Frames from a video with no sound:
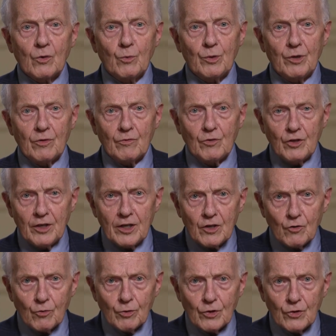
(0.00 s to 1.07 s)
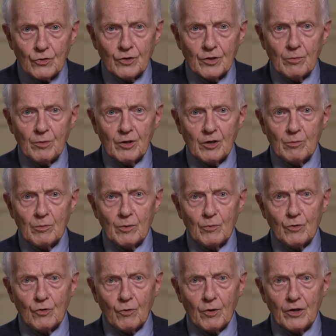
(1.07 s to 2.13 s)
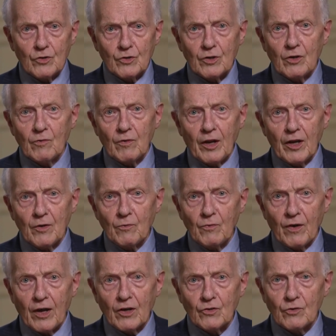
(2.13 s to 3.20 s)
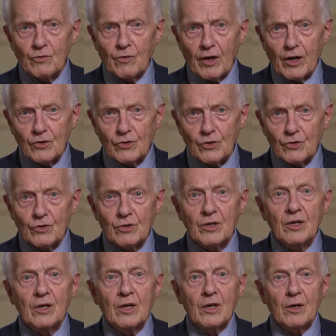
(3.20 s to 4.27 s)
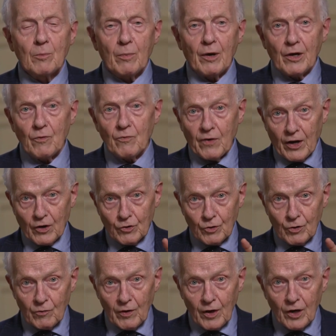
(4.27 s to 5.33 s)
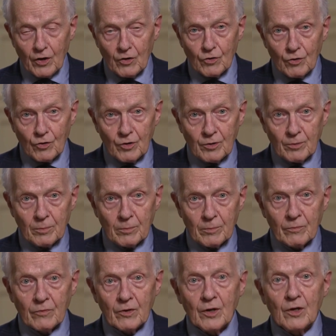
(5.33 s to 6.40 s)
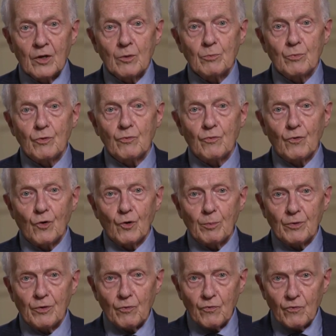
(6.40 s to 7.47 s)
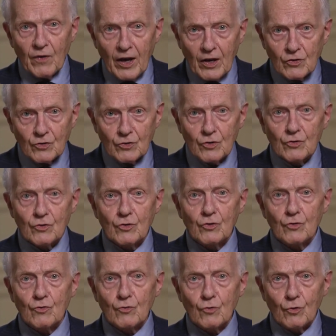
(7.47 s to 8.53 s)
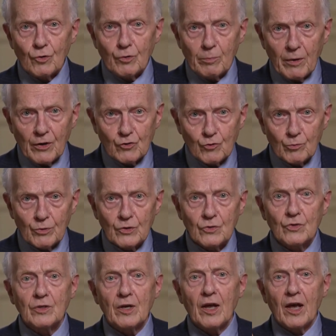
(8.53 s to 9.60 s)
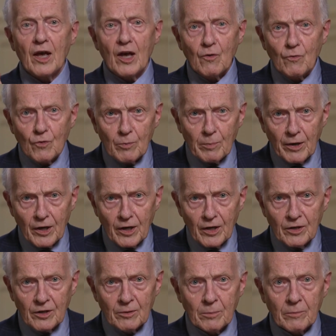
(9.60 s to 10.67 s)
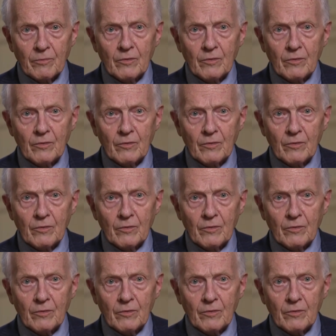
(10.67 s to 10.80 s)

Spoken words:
we have decreased the minimum duration of light fast flashes by a factor of 100, performed the fastest controlled measurements ever made,